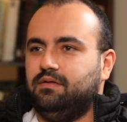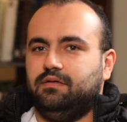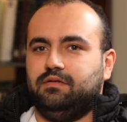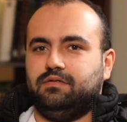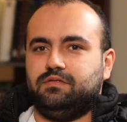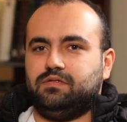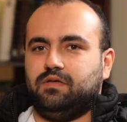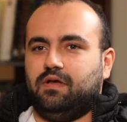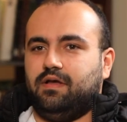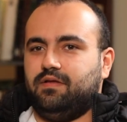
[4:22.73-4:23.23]

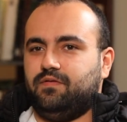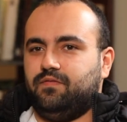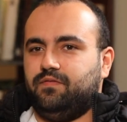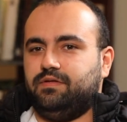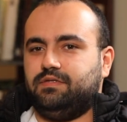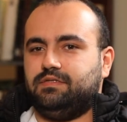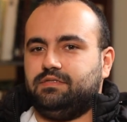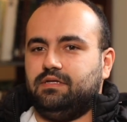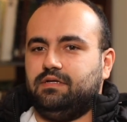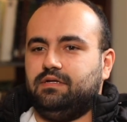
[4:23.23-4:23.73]
So I
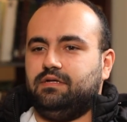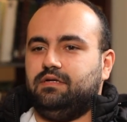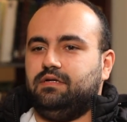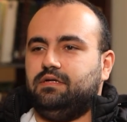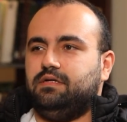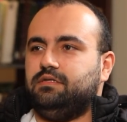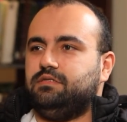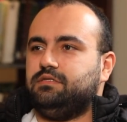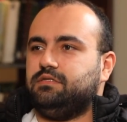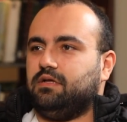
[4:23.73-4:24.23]

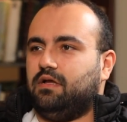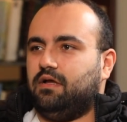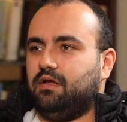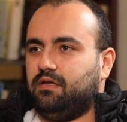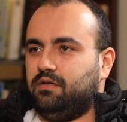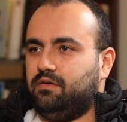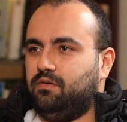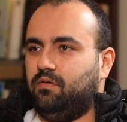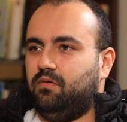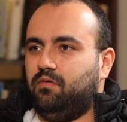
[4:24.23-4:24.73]
research, I
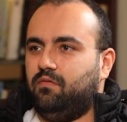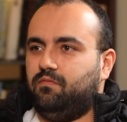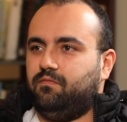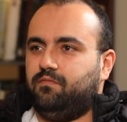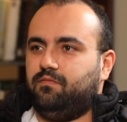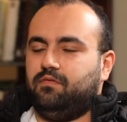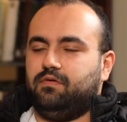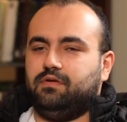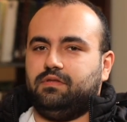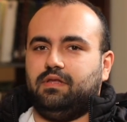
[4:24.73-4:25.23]
go
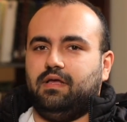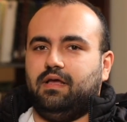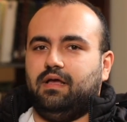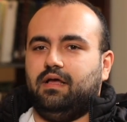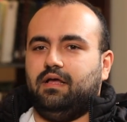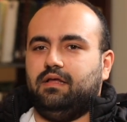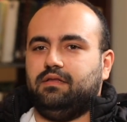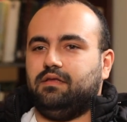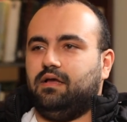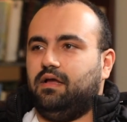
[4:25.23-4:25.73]
for
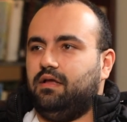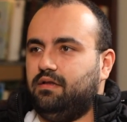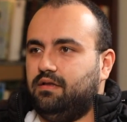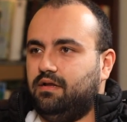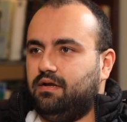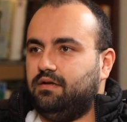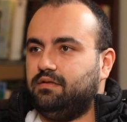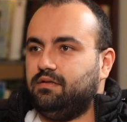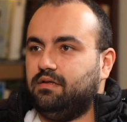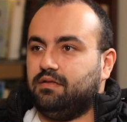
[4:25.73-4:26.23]
that, I
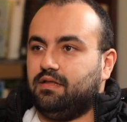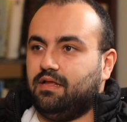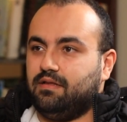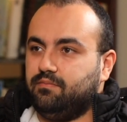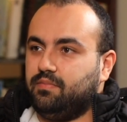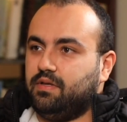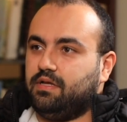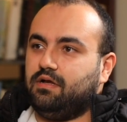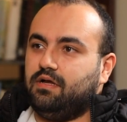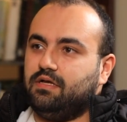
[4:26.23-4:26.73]
learn it, and
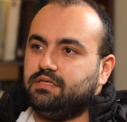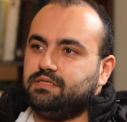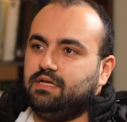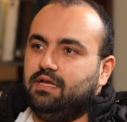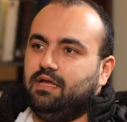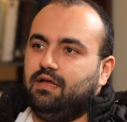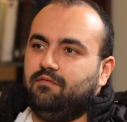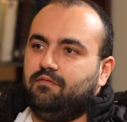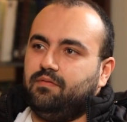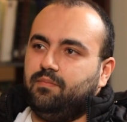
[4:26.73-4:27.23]
because I
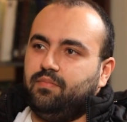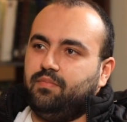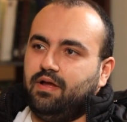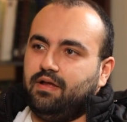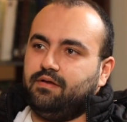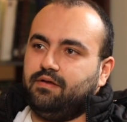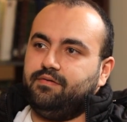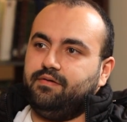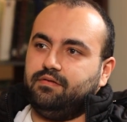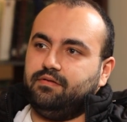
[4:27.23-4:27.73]
have a
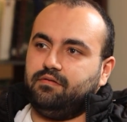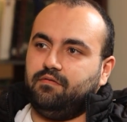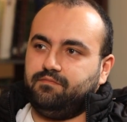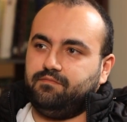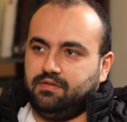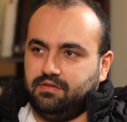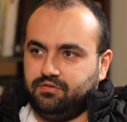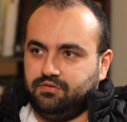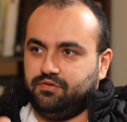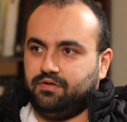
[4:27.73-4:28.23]
background of
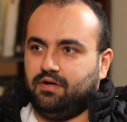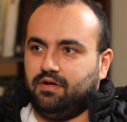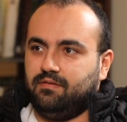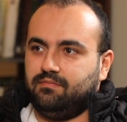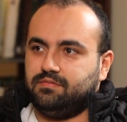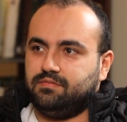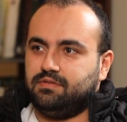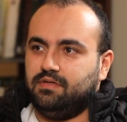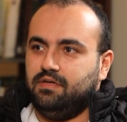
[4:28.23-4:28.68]
the drums,